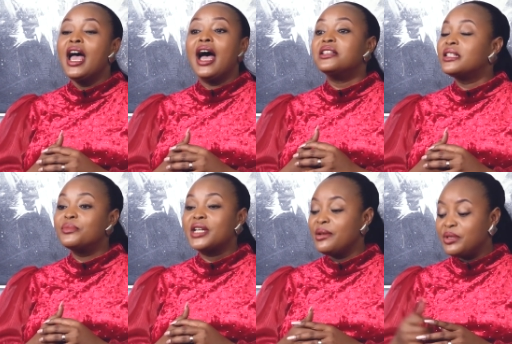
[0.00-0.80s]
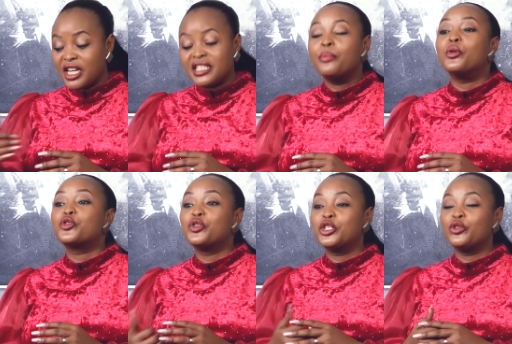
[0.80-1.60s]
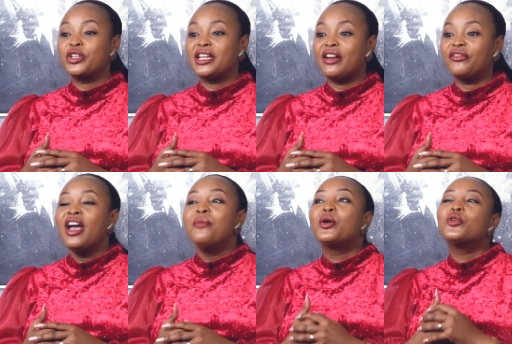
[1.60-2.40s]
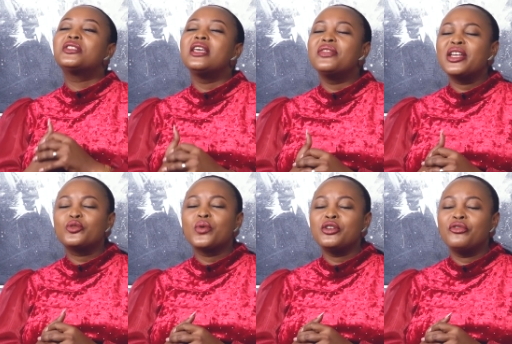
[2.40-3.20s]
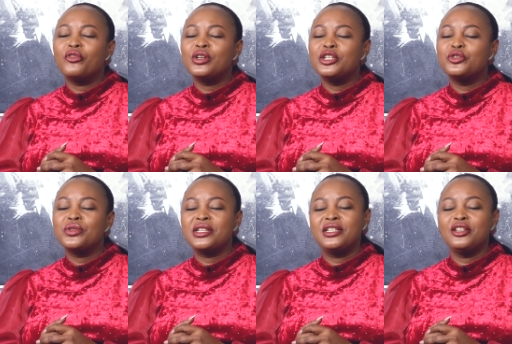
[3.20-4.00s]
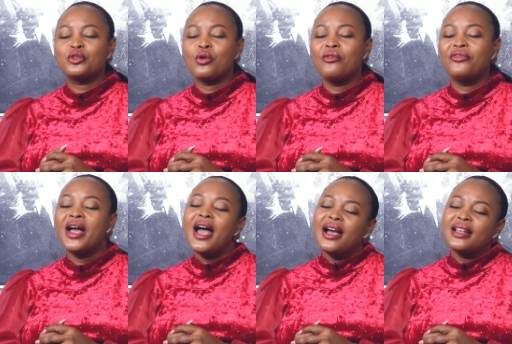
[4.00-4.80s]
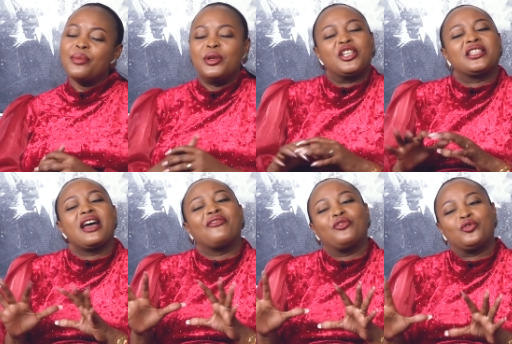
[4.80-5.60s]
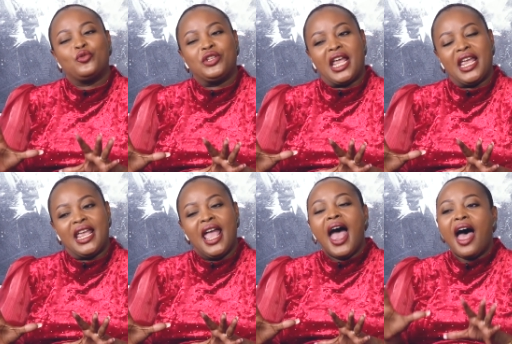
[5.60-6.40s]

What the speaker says: And sometimes just a portion is not enough, because then that's when you fall into the ditch of, let me just have for today.